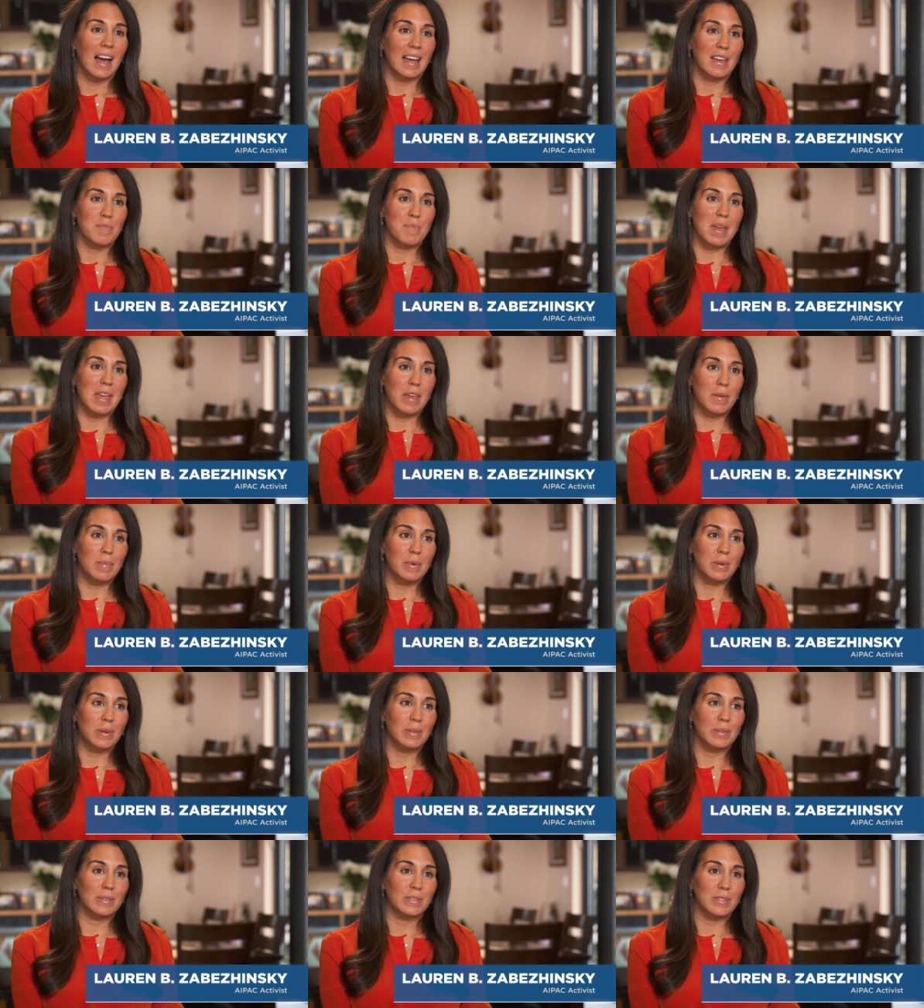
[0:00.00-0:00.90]
I'm
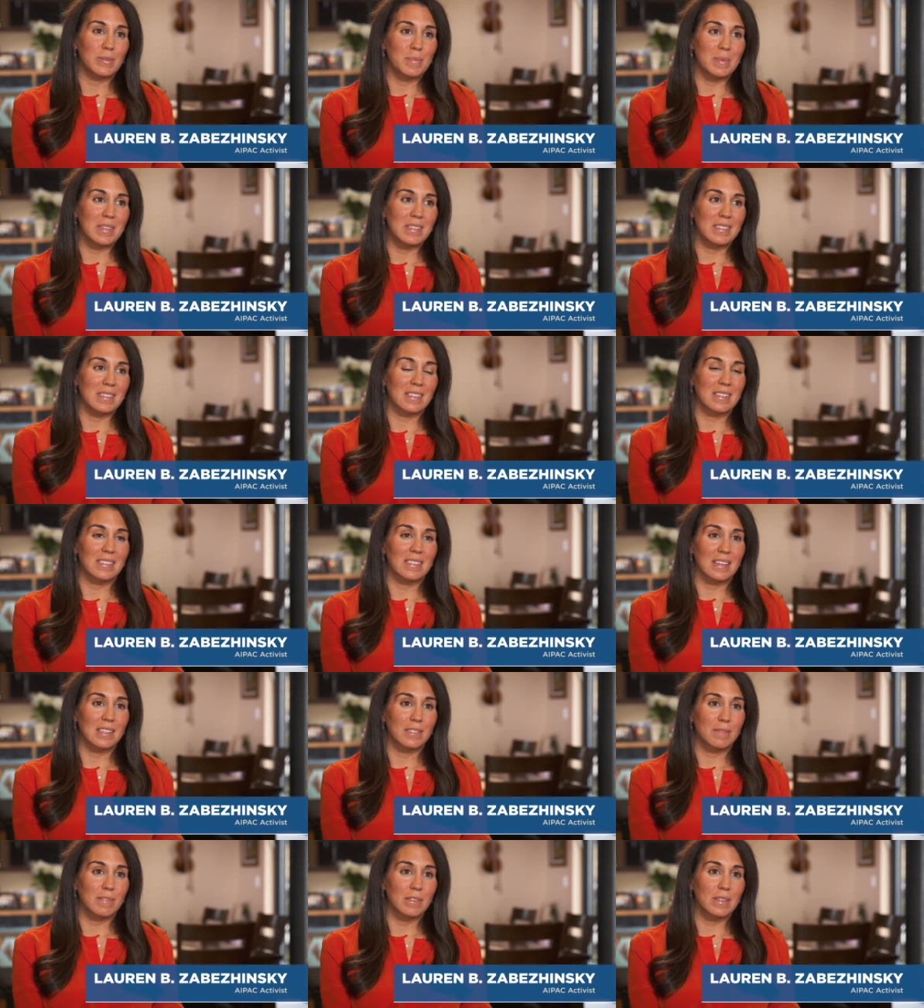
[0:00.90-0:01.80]
able to be
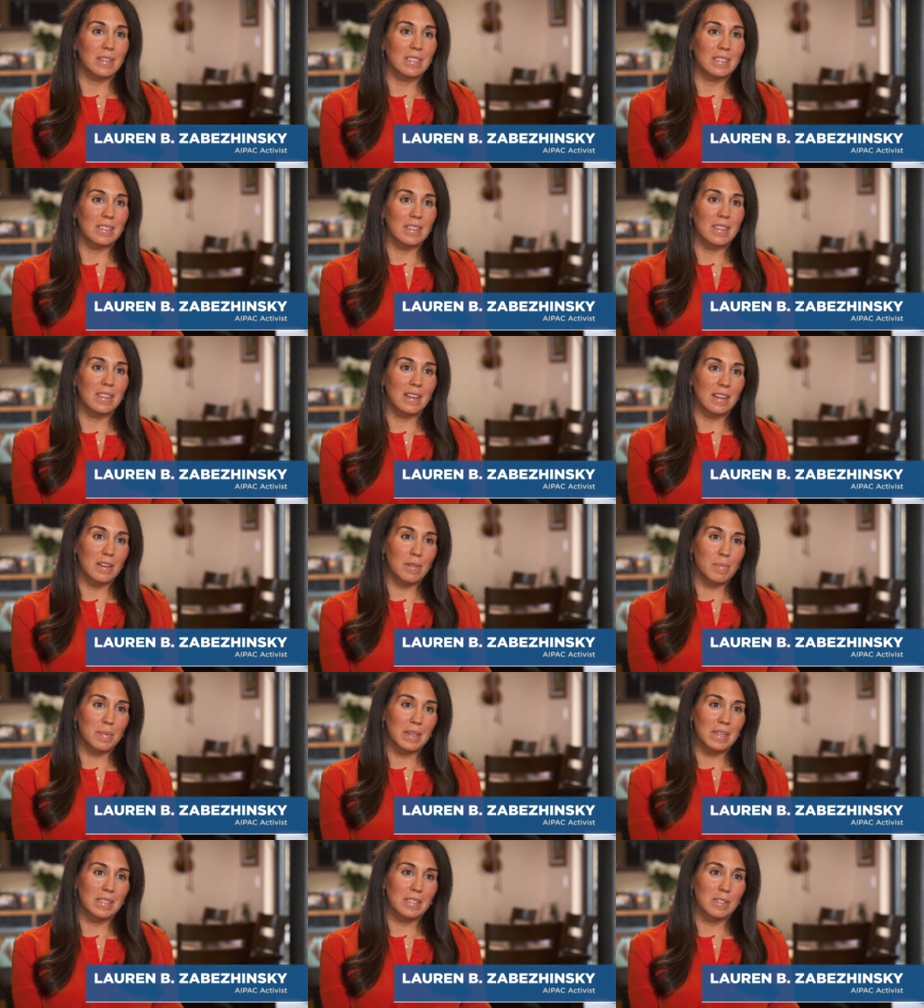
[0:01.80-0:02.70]
successful as a
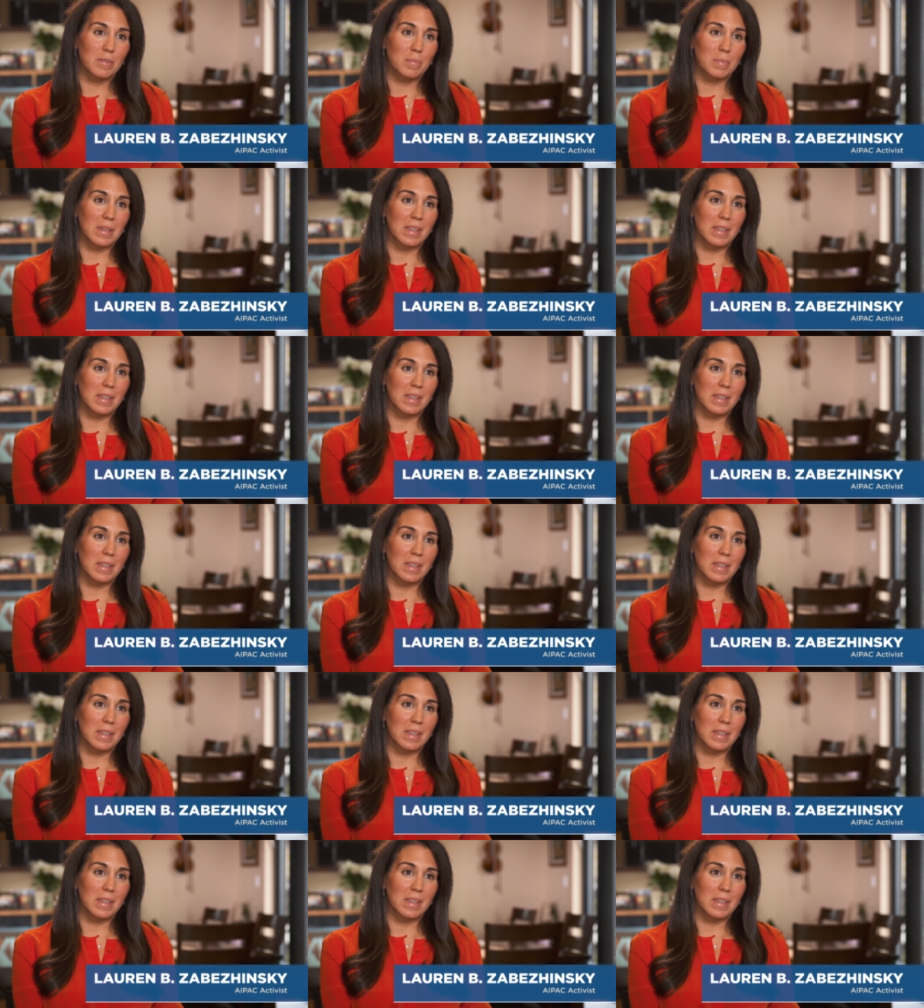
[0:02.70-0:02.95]
therapist